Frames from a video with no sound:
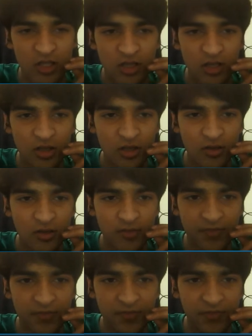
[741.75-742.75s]
Yeah.
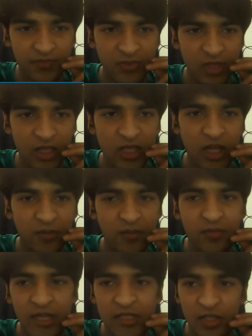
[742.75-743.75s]
Yeah,
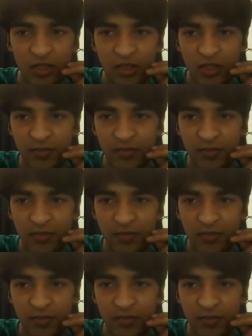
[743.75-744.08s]
basically. Mm-hmm.